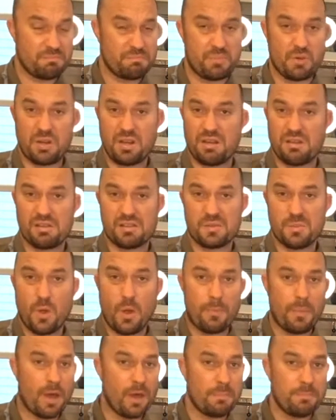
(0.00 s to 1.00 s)
put it in a
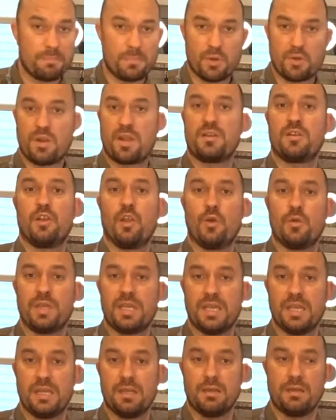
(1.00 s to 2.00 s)
small pot, put it on low
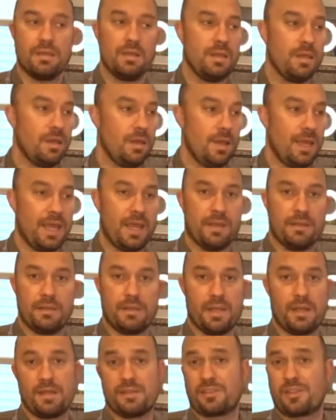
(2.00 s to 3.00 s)
heat, and
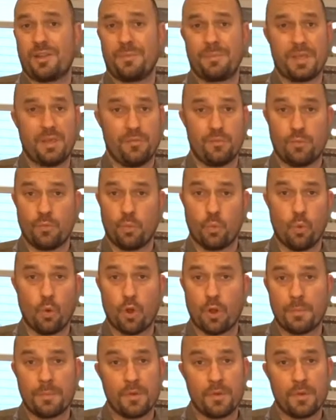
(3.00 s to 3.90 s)
then it's going to be warm